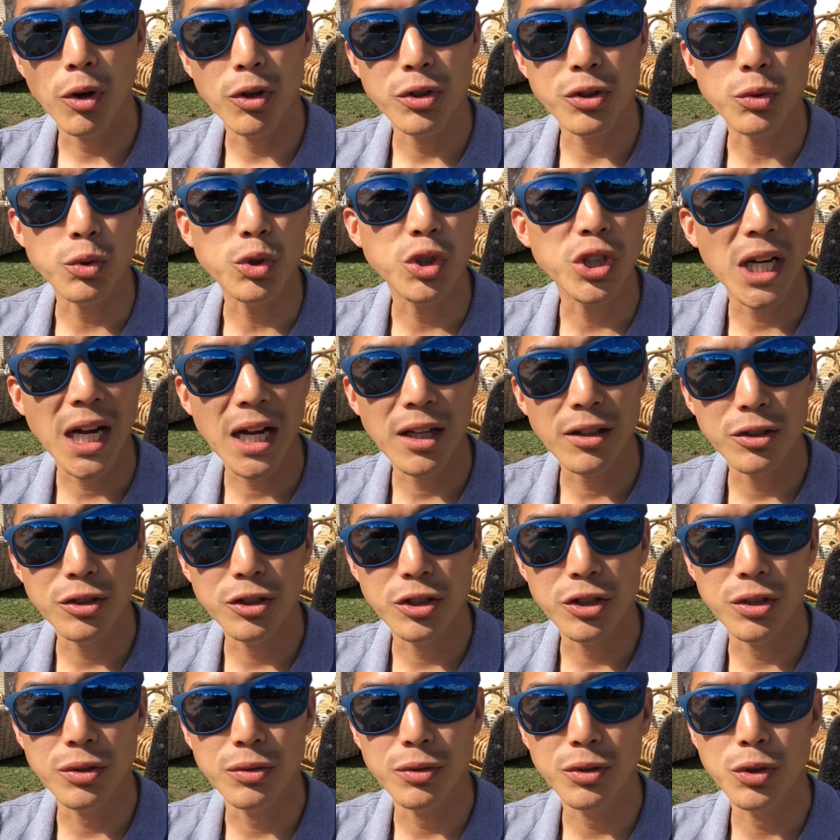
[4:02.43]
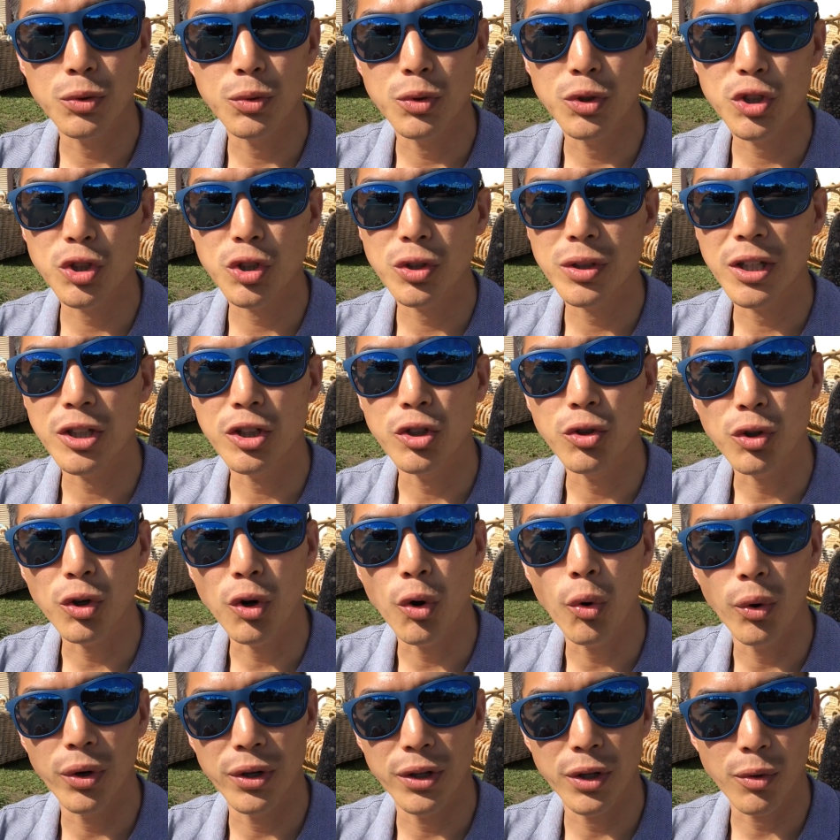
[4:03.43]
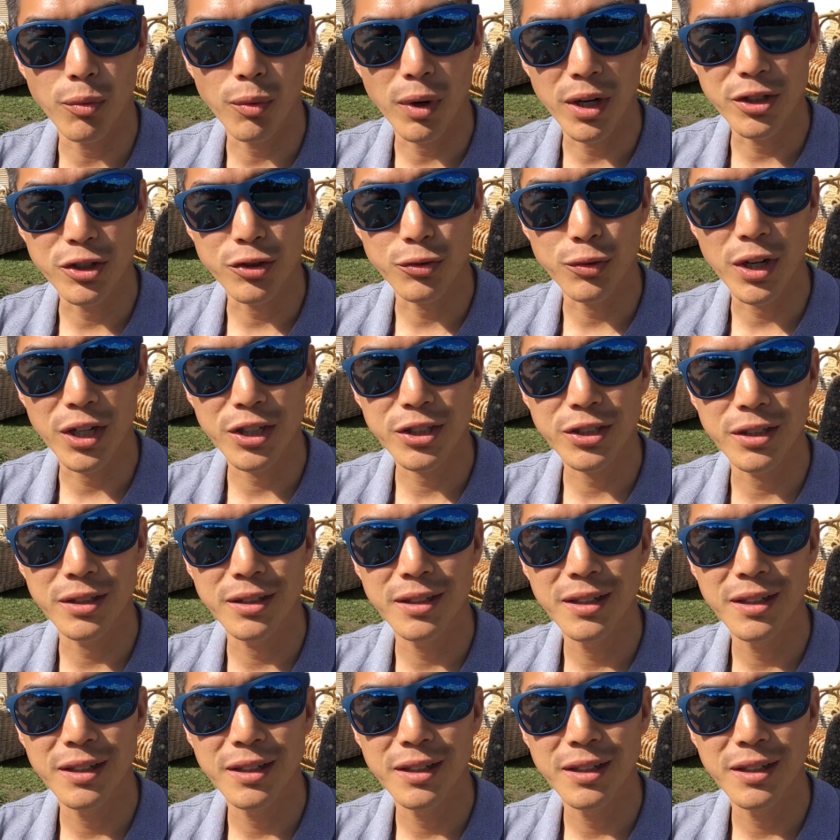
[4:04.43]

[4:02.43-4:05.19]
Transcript: also challenge you to ensure that you're going in the right direction.